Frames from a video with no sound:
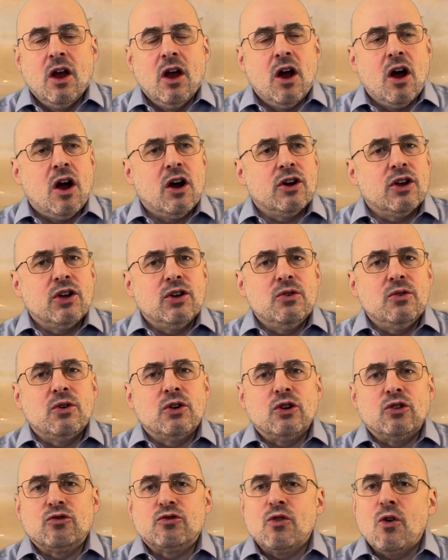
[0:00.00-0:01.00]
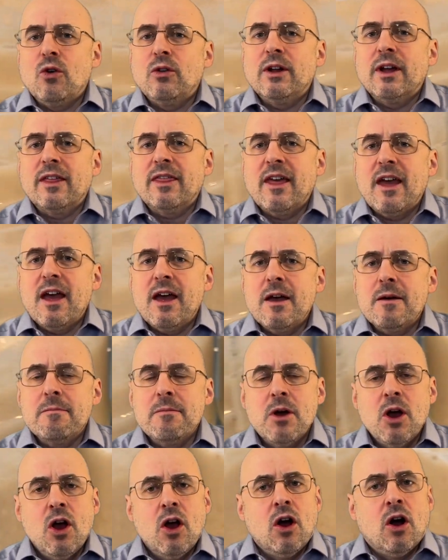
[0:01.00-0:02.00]
Are you controlling
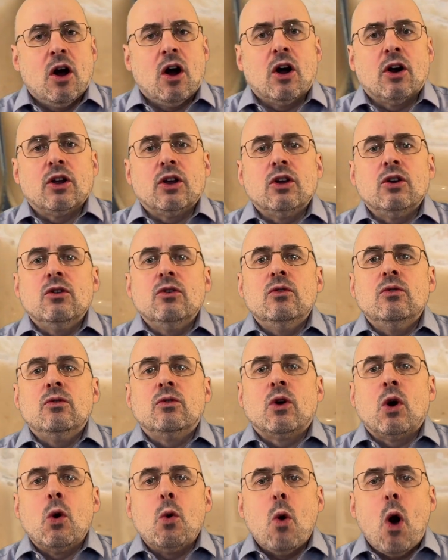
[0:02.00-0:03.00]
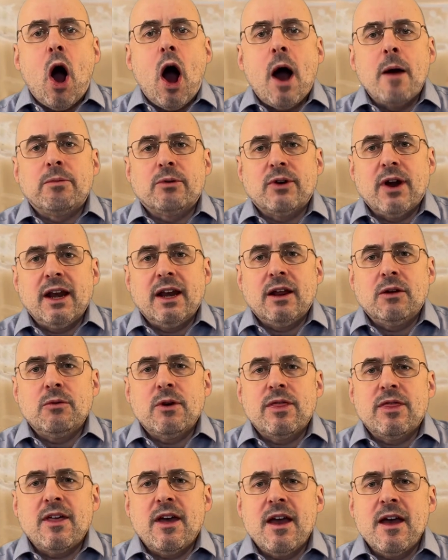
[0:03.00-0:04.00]
them? Are you cooperating
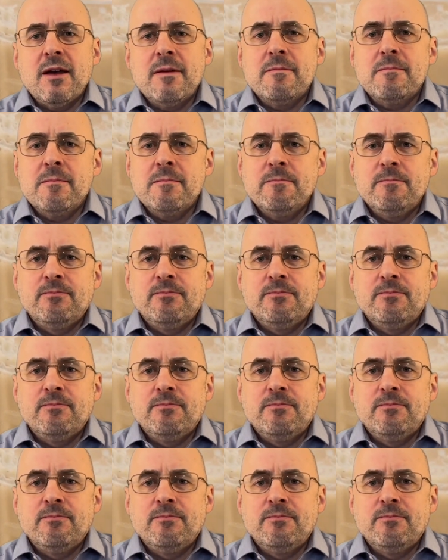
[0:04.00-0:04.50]
with them?